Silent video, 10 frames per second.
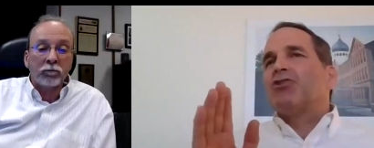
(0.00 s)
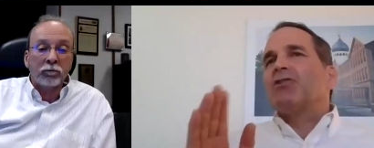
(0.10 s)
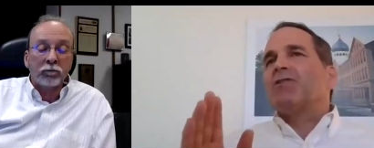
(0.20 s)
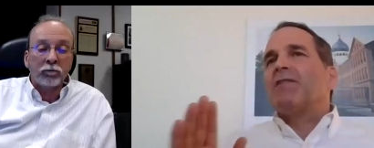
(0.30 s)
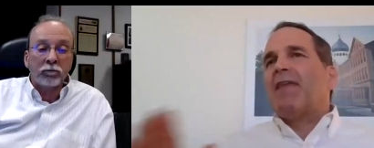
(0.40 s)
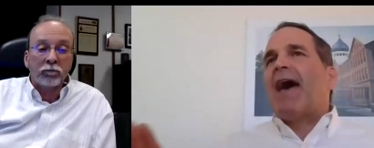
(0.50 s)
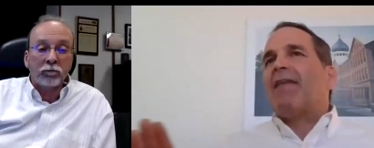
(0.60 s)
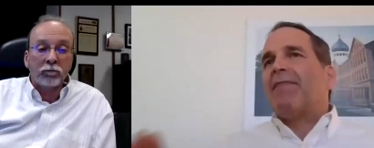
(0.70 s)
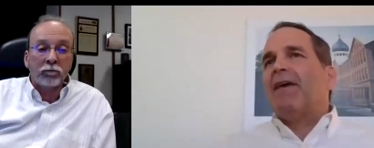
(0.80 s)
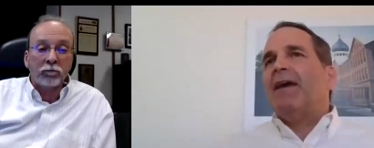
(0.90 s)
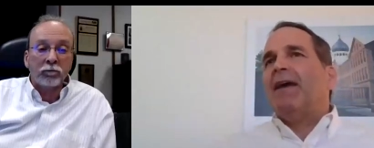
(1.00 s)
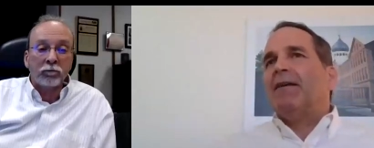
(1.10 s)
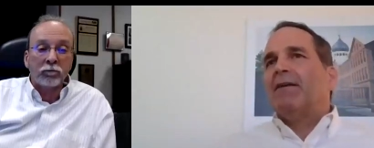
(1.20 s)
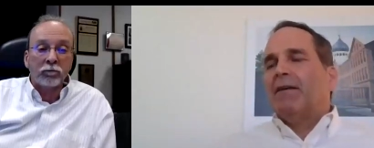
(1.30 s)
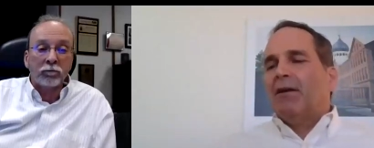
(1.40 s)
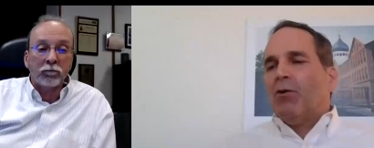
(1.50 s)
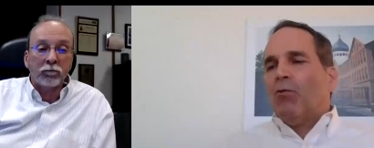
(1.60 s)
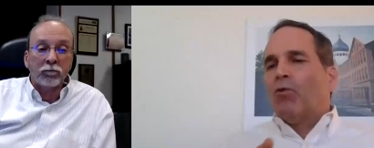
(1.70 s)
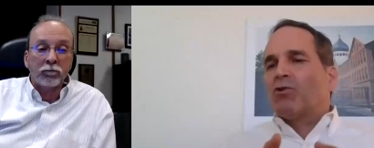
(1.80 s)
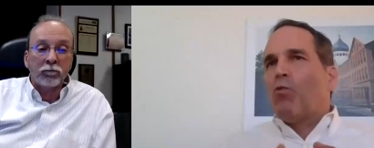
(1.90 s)
Speaker 1: just that thing
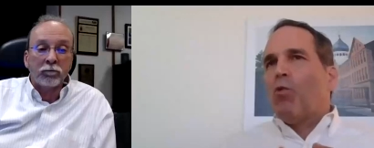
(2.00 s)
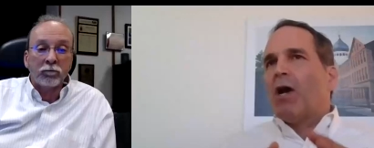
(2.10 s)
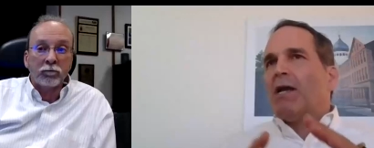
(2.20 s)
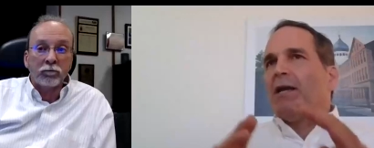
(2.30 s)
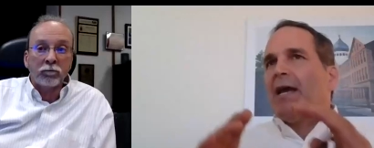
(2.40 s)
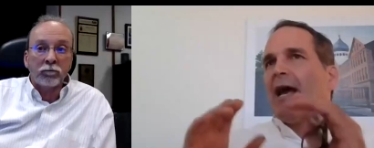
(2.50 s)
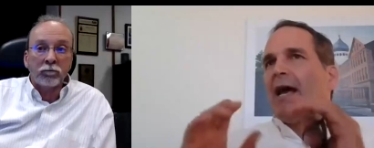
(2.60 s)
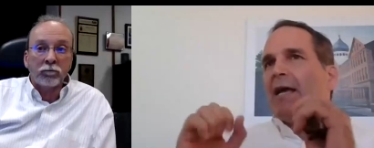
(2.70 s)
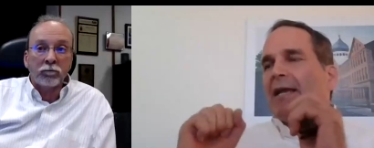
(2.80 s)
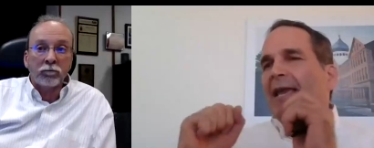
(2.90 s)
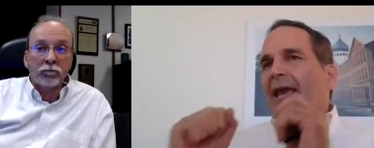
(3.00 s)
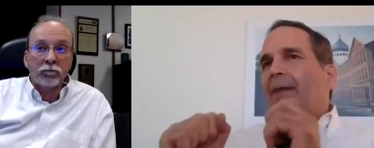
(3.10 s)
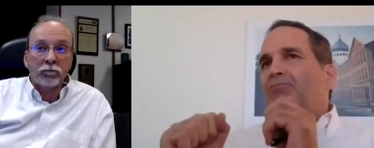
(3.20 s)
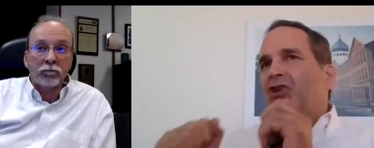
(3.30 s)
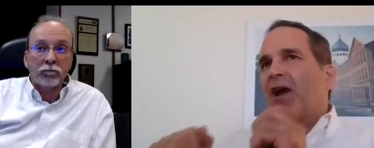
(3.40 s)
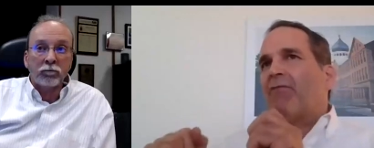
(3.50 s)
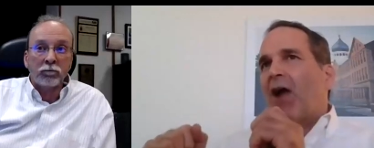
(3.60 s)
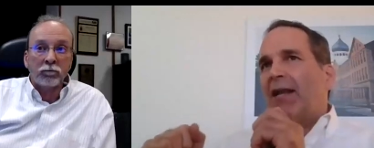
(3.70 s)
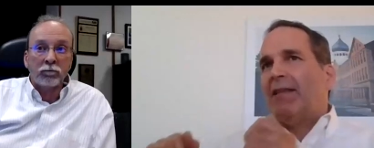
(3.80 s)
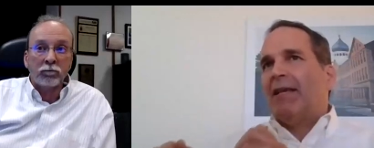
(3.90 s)
was what kept
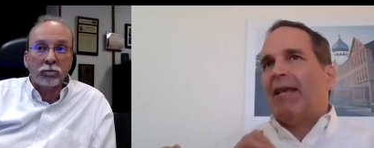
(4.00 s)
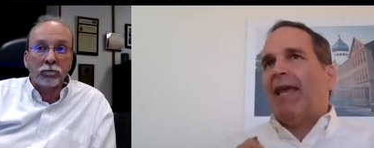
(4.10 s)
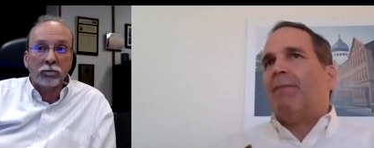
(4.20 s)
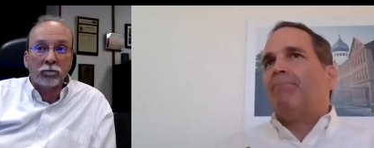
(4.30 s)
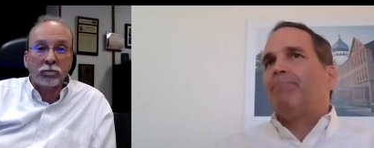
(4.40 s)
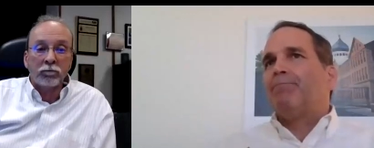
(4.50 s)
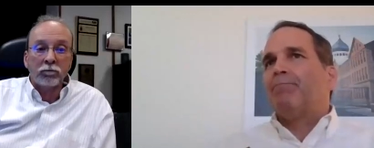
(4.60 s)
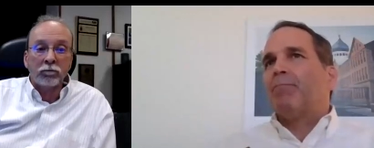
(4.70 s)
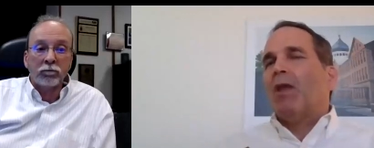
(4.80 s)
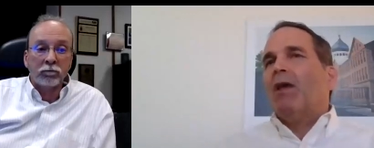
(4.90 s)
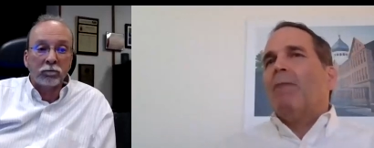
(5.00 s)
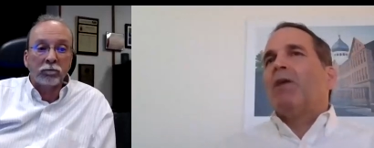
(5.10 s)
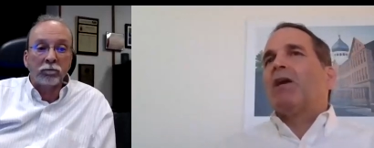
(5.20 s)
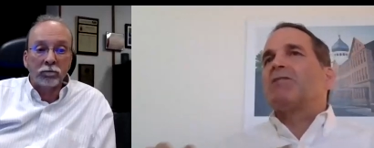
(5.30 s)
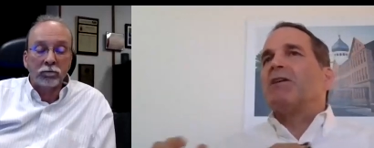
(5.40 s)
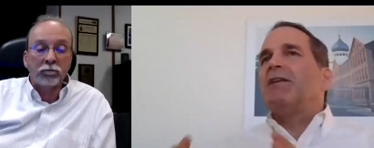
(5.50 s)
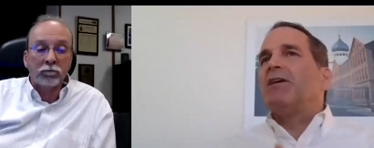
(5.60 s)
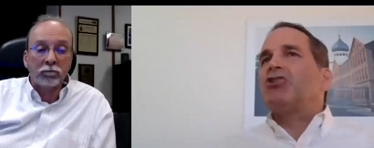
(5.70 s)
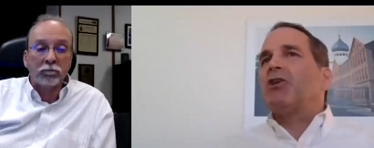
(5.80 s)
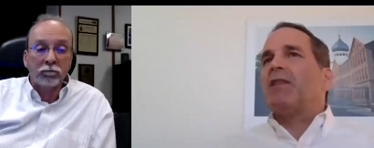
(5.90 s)
Chevron in the game mm-hmm. because
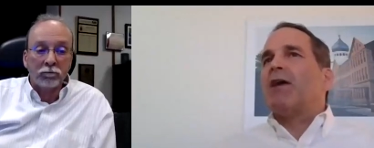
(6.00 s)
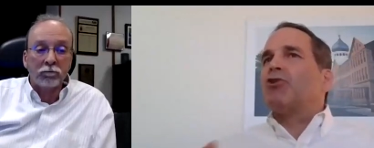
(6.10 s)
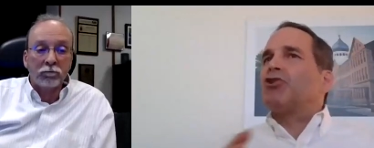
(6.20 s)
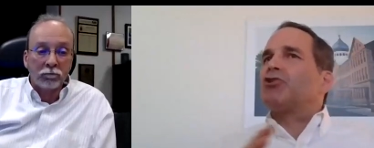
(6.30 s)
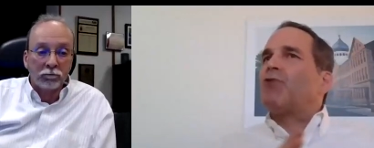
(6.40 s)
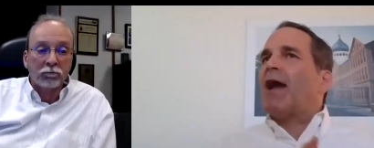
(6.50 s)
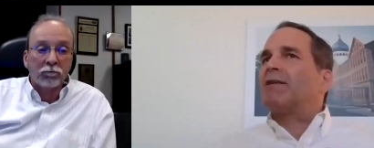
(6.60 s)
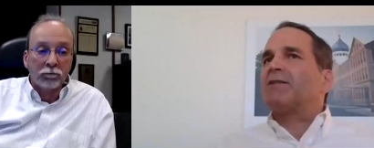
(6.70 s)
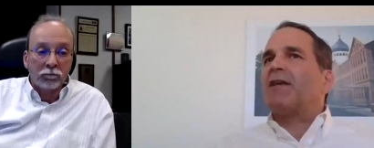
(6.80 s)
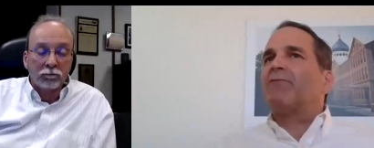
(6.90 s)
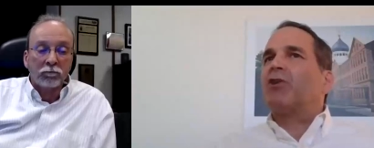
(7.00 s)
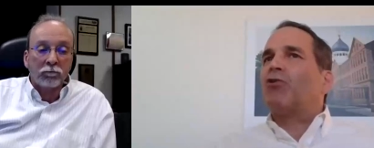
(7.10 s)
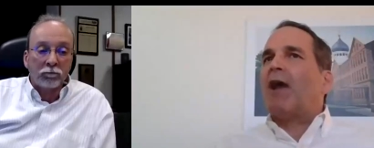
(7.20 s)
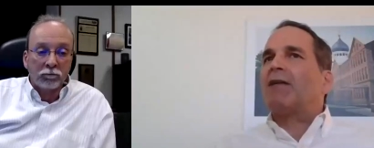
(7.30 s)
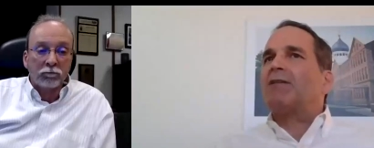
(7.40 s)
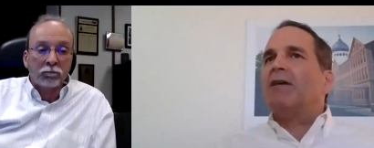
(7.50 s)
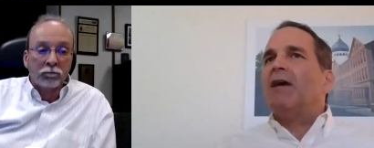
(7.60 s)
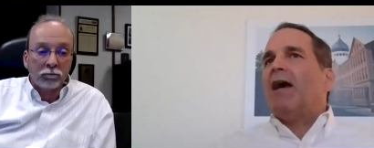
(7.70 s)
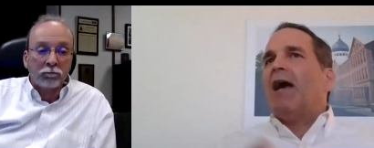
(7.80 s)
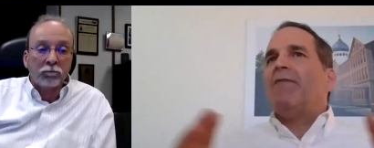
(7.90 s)
initially they were just trying to save the credits.
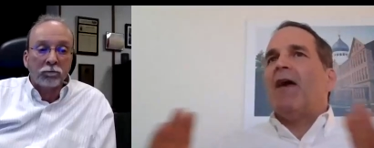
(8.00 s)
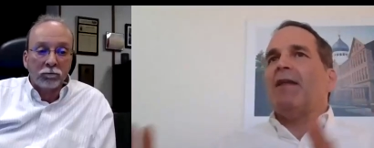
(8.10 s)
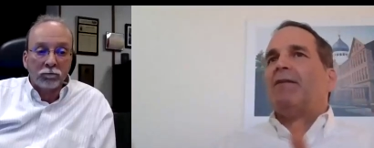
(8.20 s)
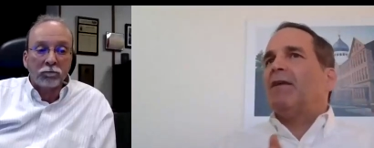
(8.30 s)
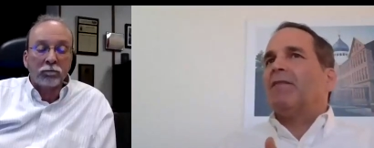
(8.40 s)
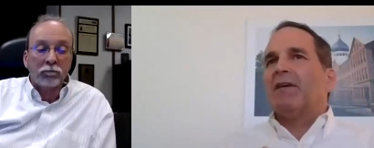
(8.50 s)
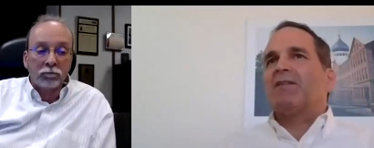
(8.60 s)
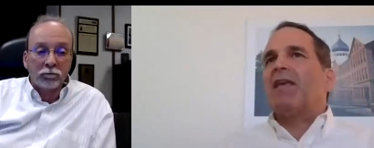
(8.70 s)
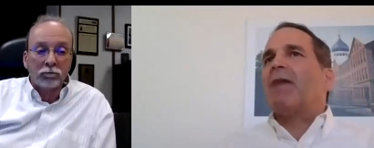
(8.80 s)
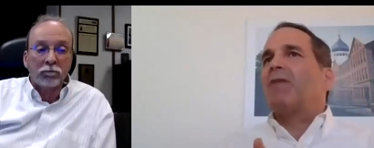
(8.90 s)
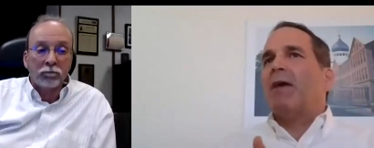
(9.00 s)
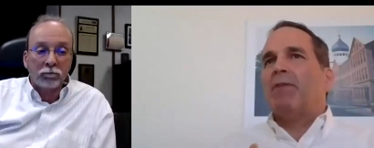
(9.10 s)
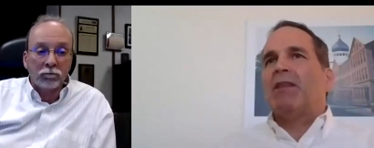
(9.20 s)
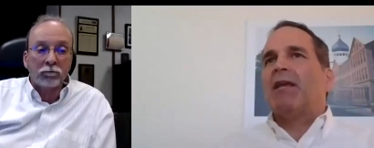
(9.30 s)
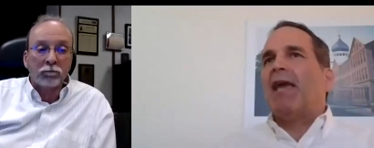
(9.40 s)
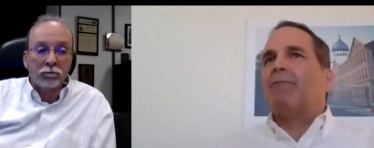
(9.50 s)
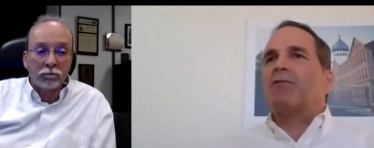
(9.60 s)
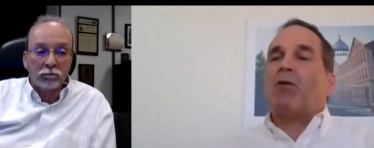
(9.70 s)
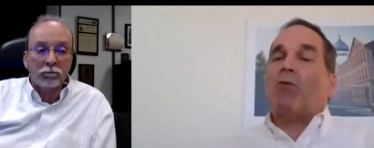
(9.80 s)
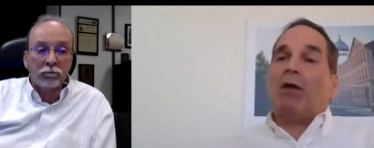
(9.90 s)
And then this kept them in the game
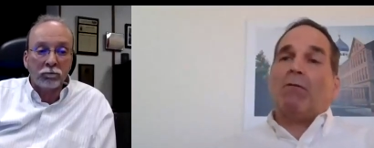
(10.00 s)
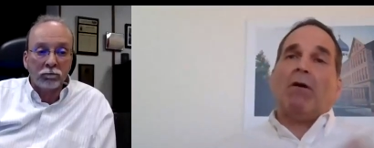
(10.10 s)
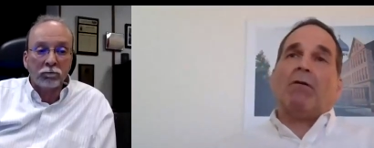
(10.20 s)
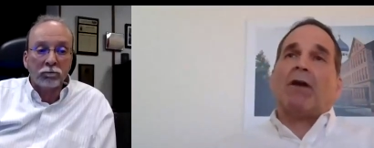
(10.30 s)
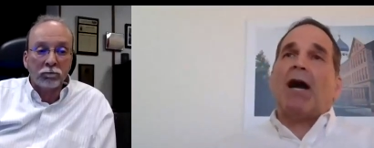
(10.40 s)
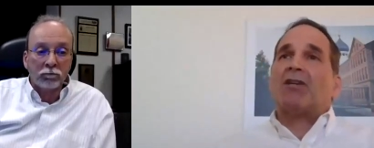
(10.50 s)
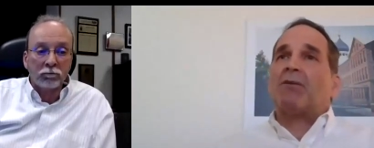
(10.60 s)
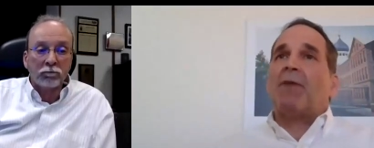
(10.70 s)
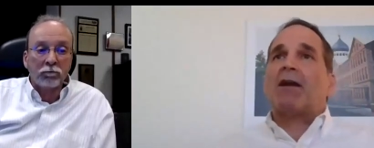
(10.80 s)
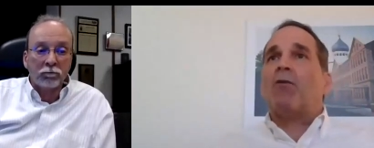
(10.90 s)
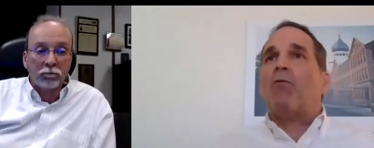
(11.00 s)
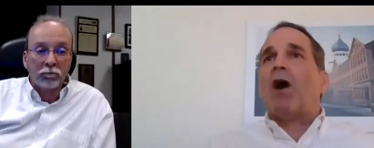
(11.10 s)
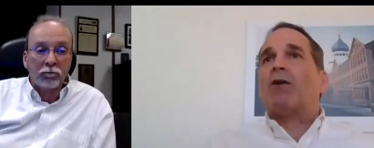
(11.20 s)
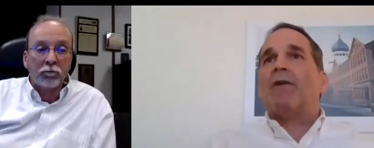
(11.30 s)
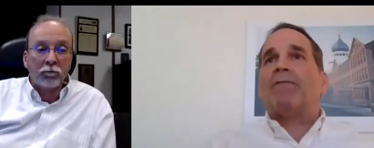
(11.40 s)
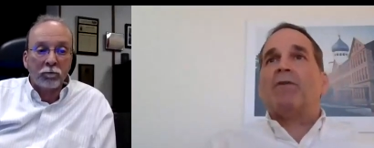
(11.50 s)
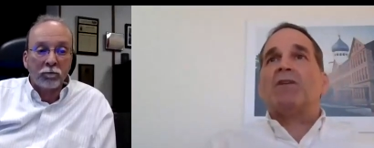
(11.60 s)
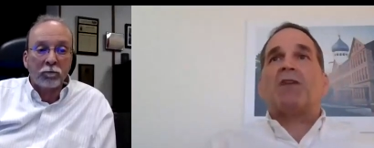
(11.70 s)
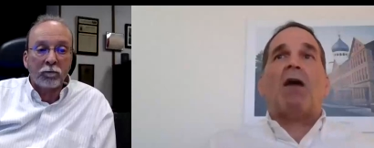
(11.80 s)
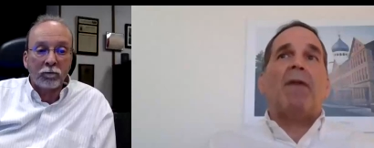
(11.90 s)
because they went, oh gosh, I'm not going to walk away from
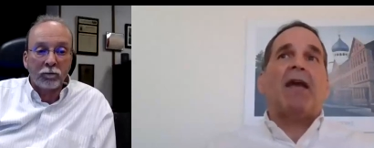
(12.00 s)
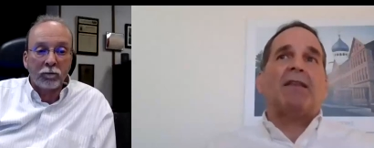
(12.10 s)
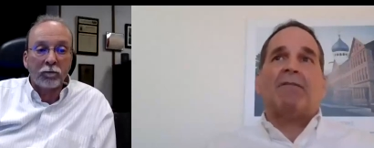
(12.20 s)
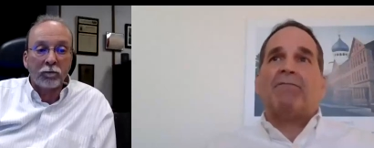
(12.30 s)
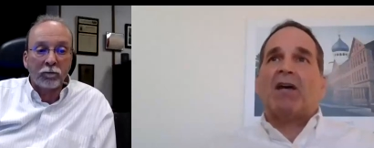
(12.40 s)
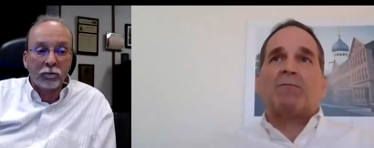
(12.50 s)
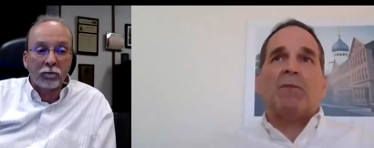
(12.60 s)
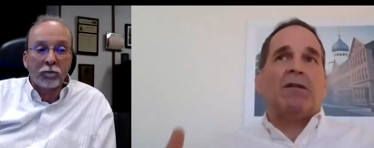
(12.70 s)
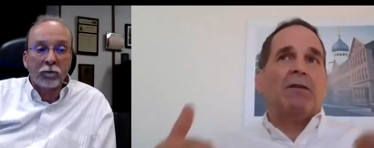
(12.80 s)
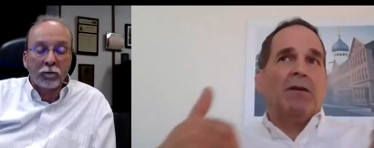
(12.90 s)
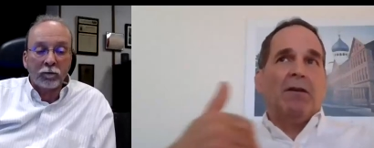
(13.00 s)
this. I'll make the investment